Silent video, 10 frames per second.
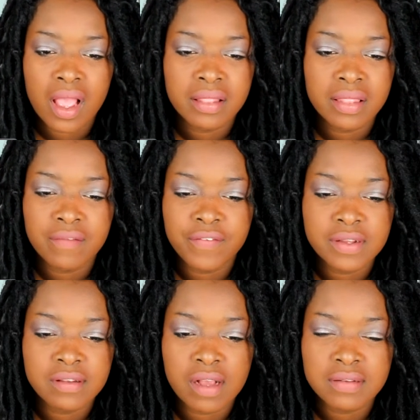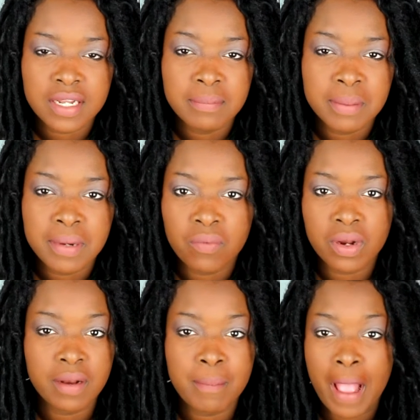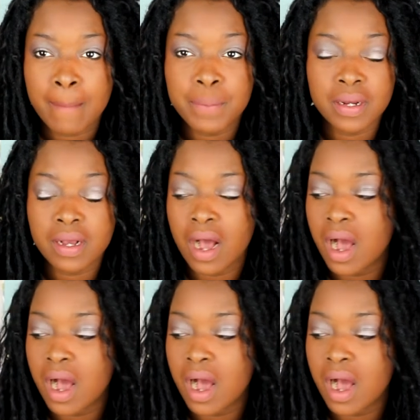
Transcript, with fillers: as, for as long as I can remember I wanted a MacBook.